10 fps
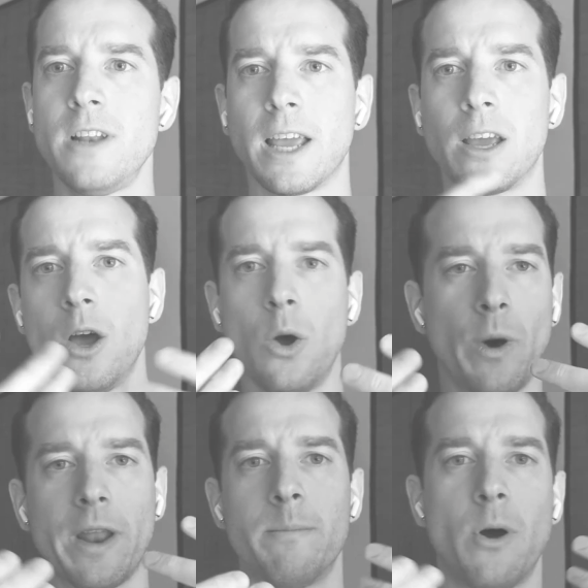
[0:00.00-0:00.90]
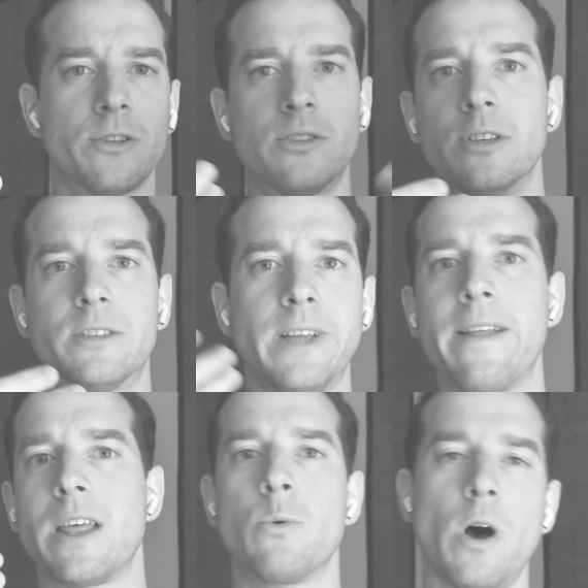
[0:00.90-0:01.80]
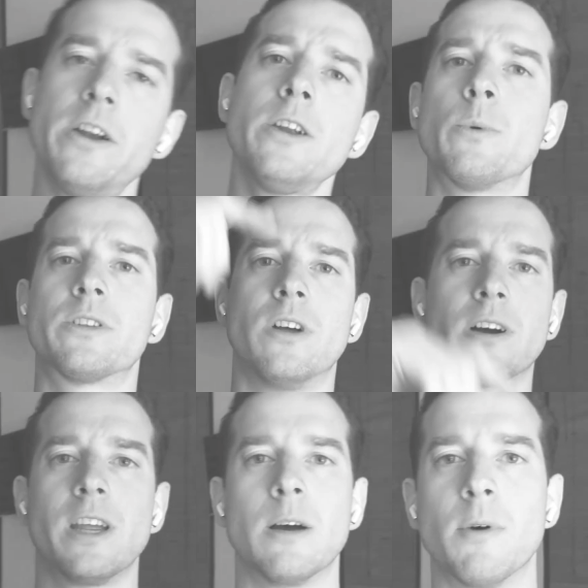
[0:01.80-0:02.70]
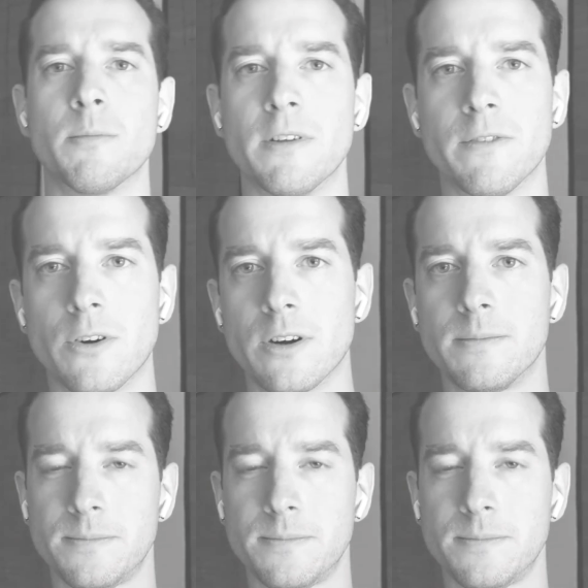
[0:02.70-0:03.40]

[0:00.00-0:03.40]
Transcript: Like, what about the sand and water you were talking about before?